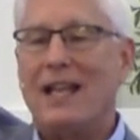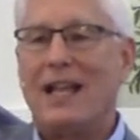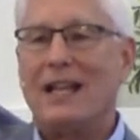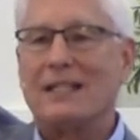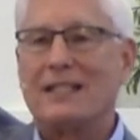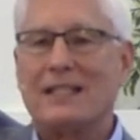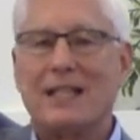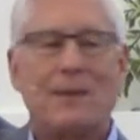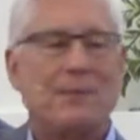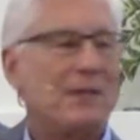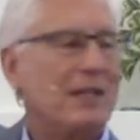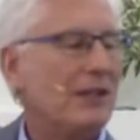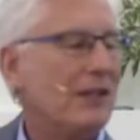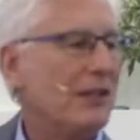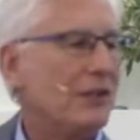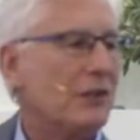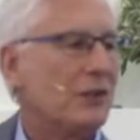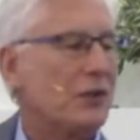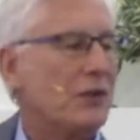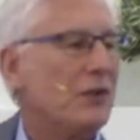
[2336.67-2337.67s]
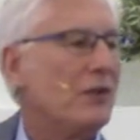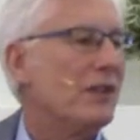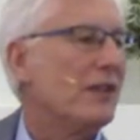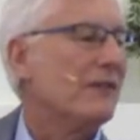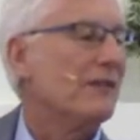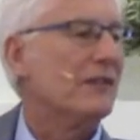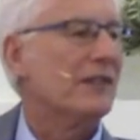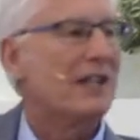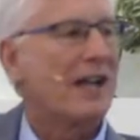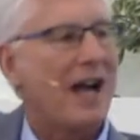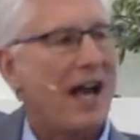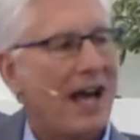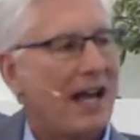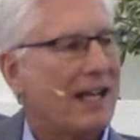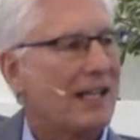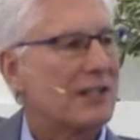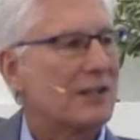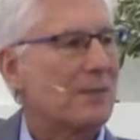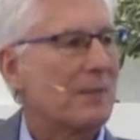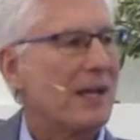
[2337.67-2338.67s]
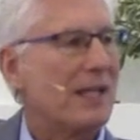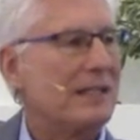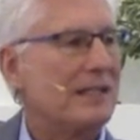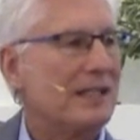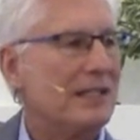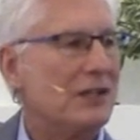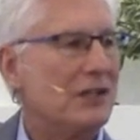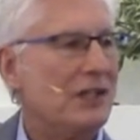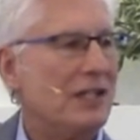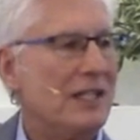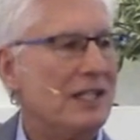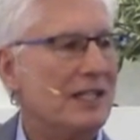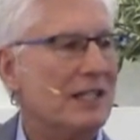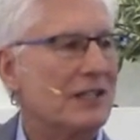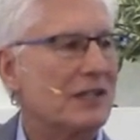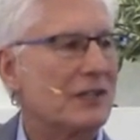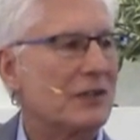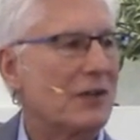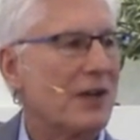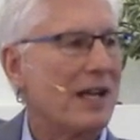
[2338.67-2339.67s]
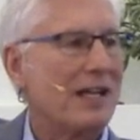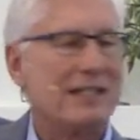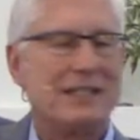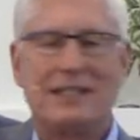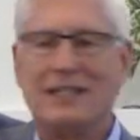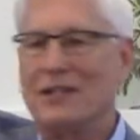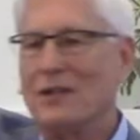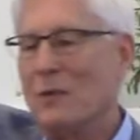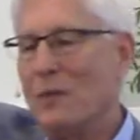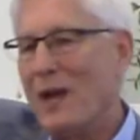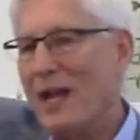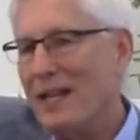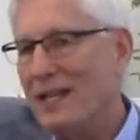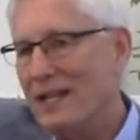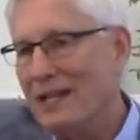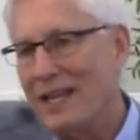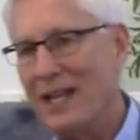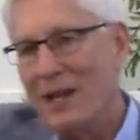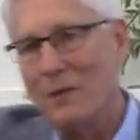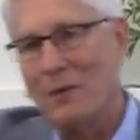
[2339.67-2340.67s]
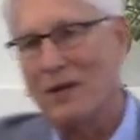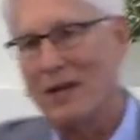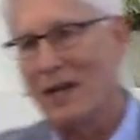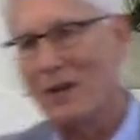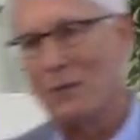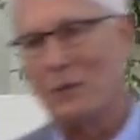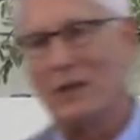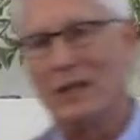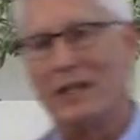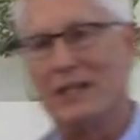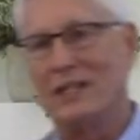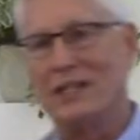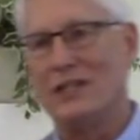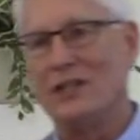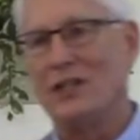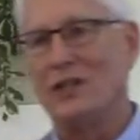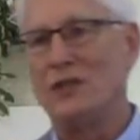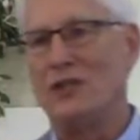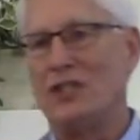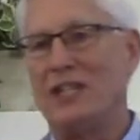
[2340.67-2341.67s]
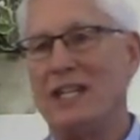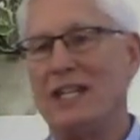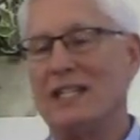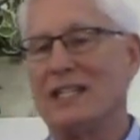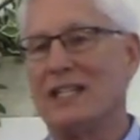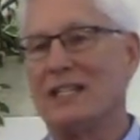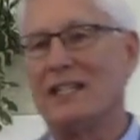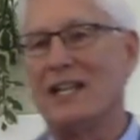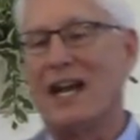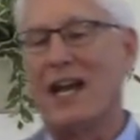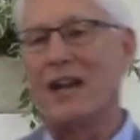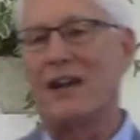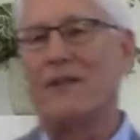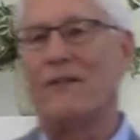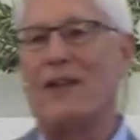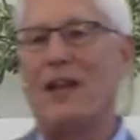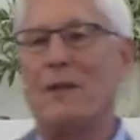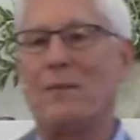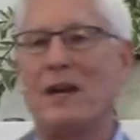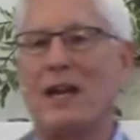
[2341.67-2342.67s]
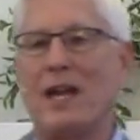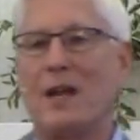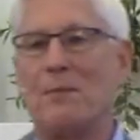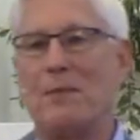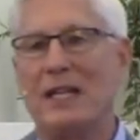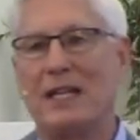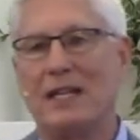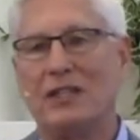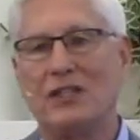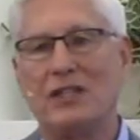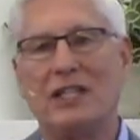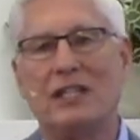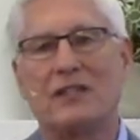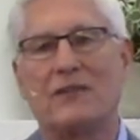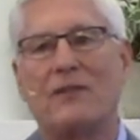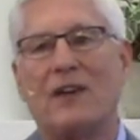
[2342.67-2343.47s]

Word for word: accepted the truth of God expressed in Jesus Christ in a way that they were not willing to do. She is a daughter of Abraham because she has